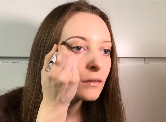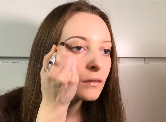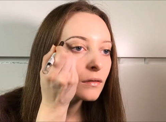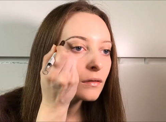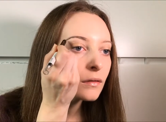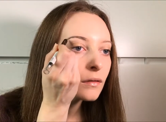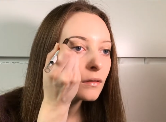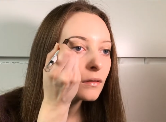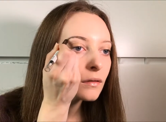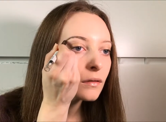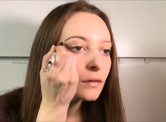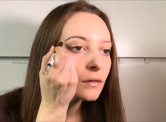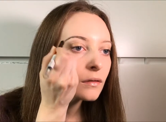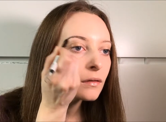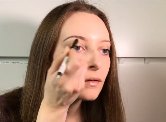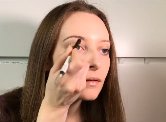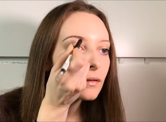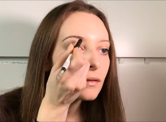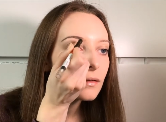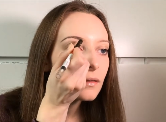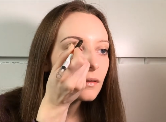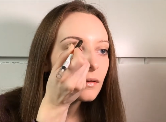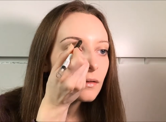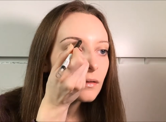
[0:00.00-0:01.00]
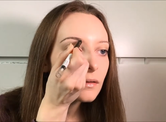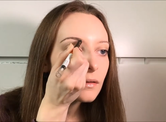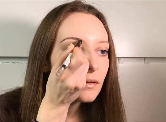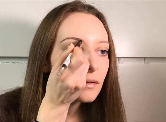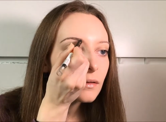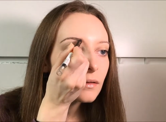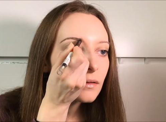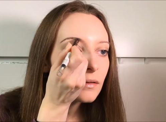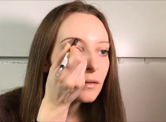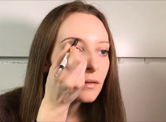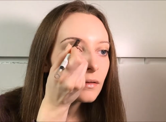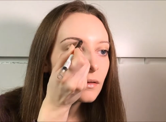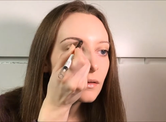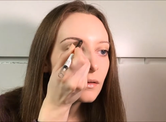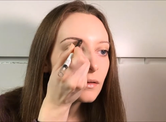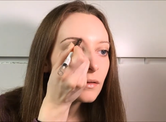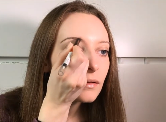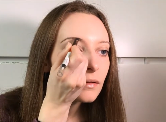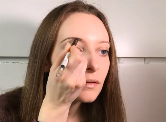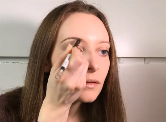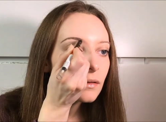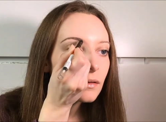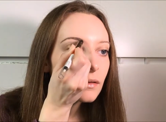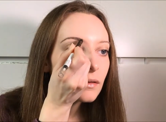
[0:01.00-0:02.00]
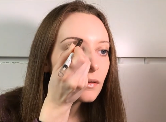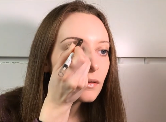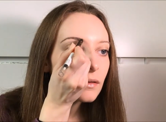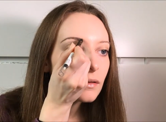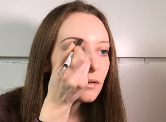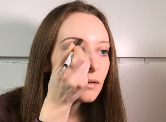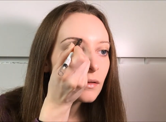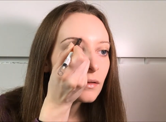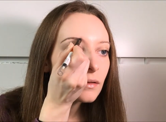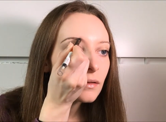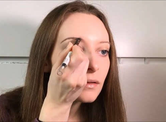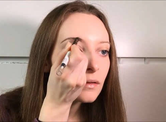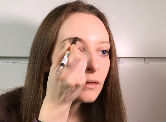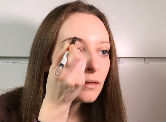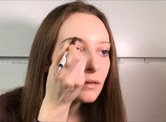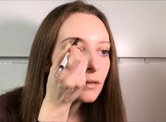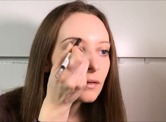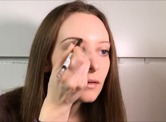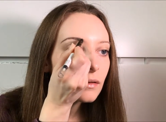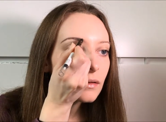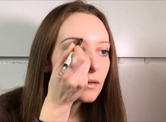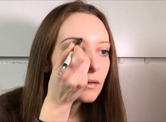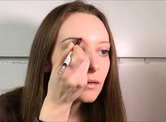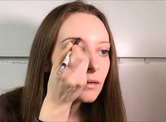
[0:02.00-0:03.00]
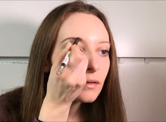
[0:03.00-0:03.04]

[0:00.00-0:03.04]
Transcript: Nobody speaks.